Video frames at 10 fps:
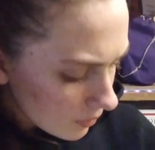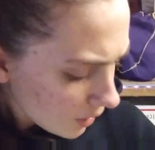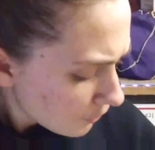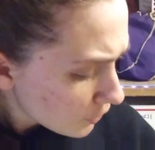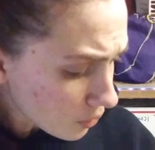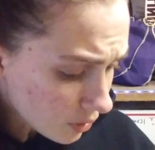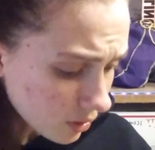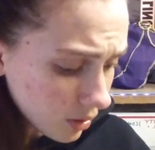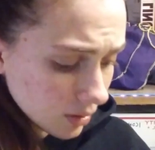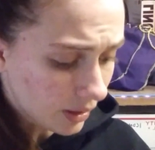a few
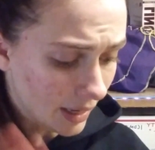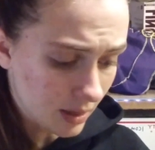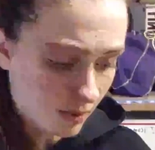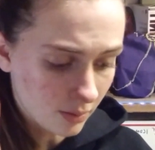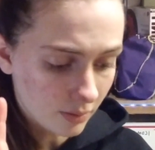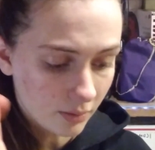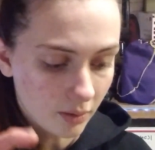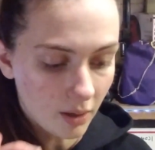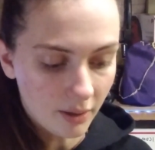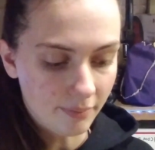little, like,
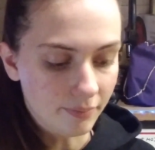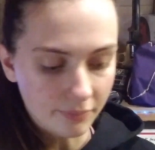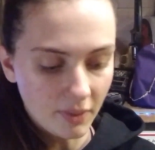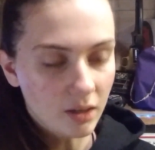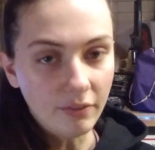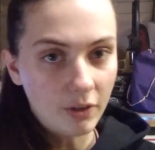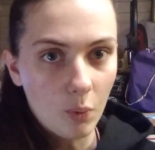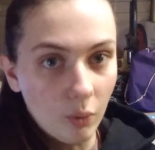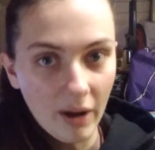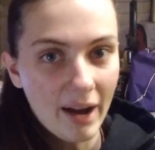I don't even
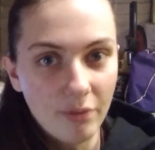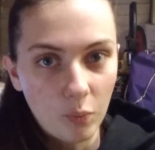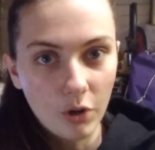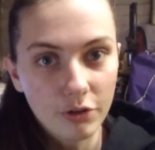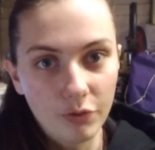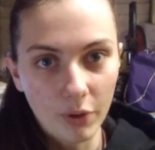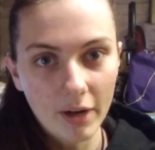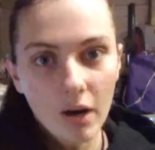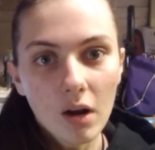have a word for it.